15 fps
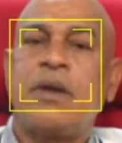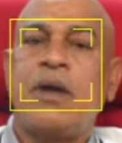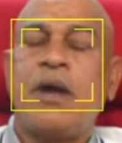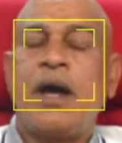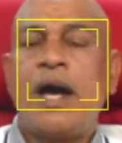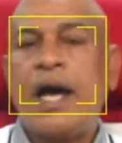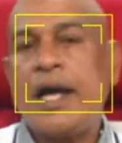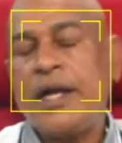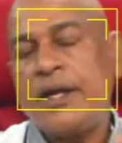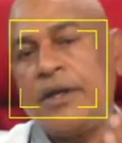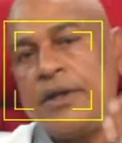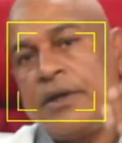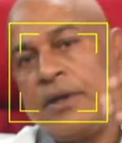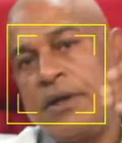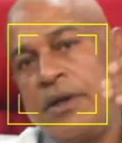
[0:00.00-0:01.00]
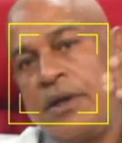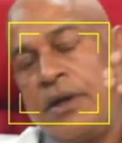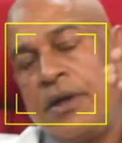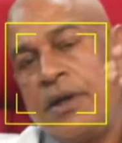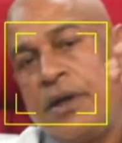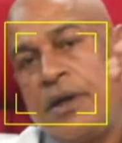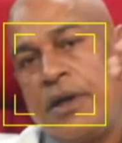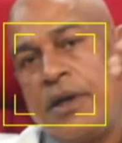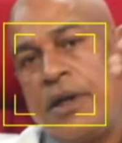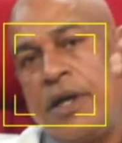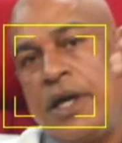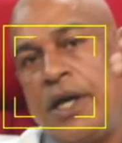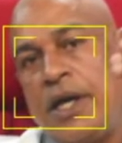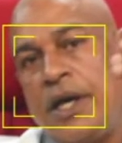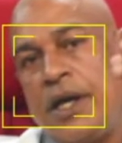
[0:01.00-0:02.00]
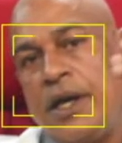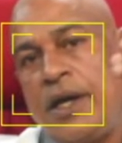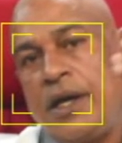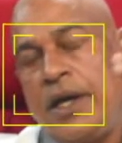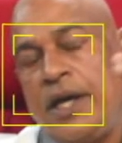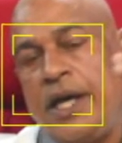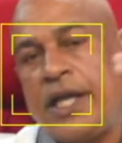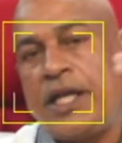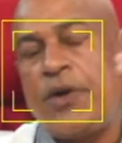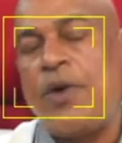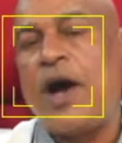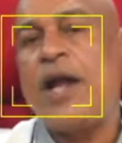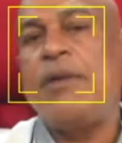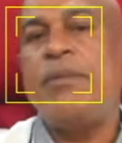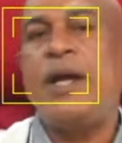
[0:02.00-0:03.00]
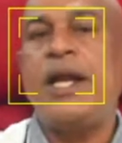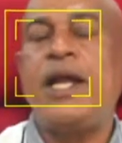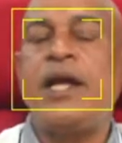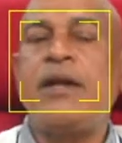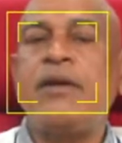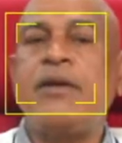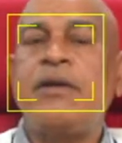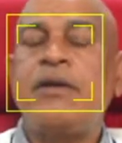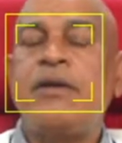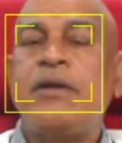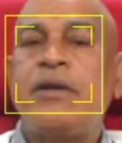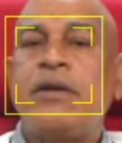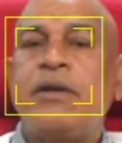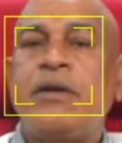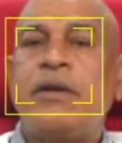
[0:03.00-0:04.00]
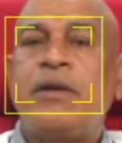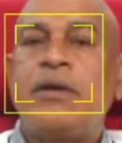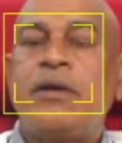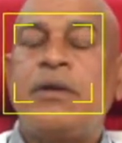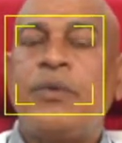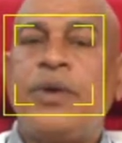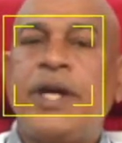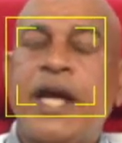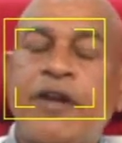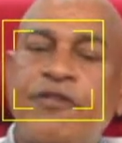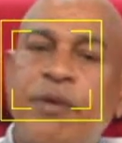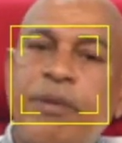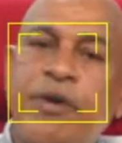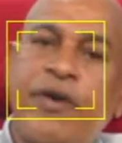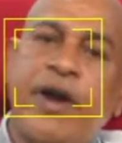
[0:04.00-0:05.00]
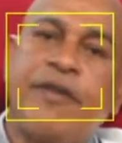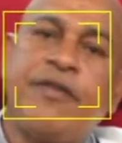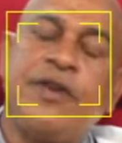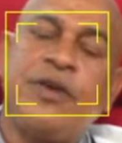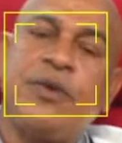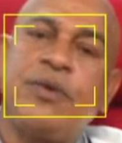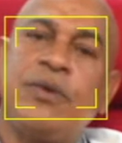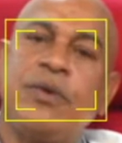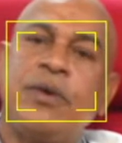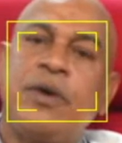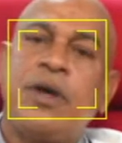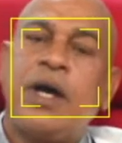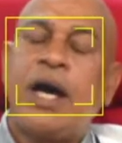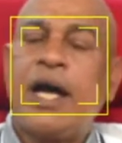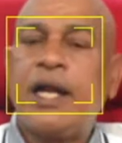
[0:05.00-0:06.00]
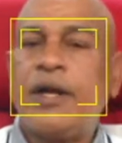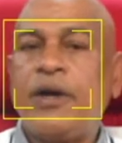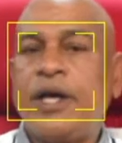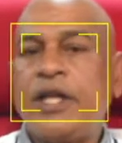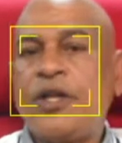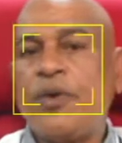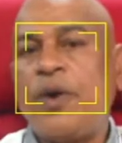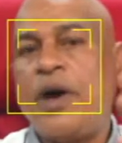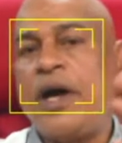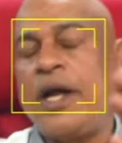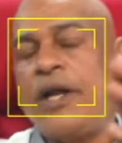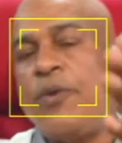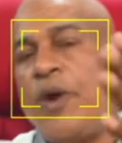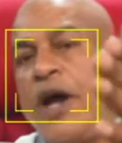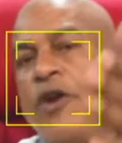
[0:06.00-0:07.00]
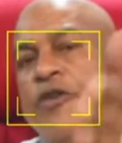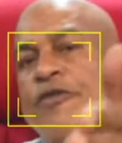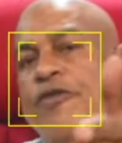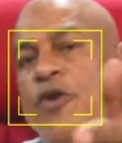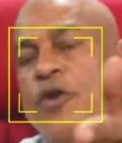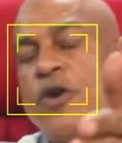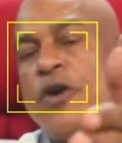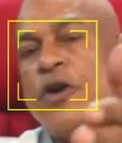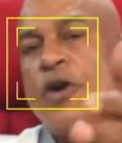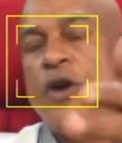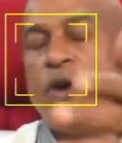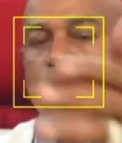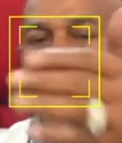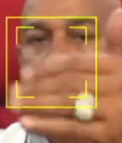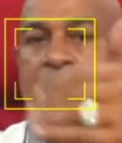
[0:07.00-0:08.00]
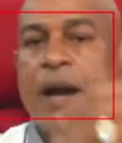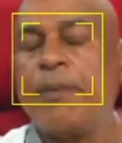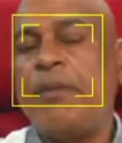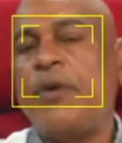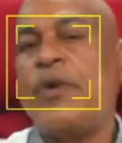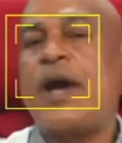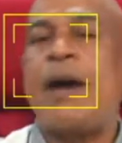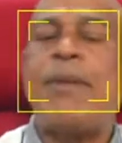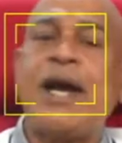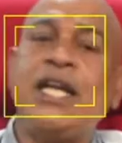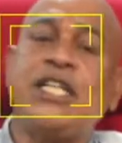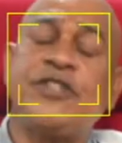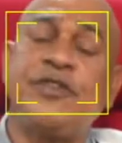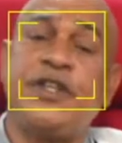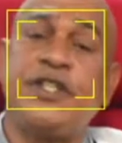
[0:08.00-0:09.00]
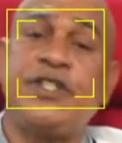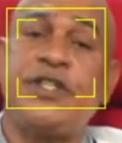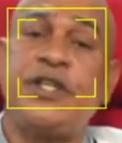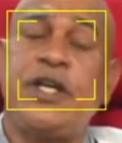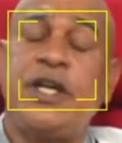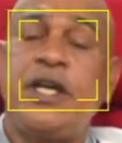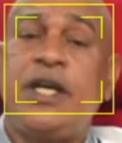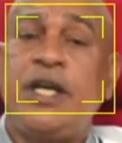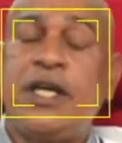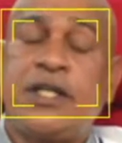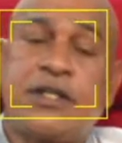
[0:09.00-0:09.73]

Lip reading: and the 81 million we get from the revenue, and the 104 we buy this fish, it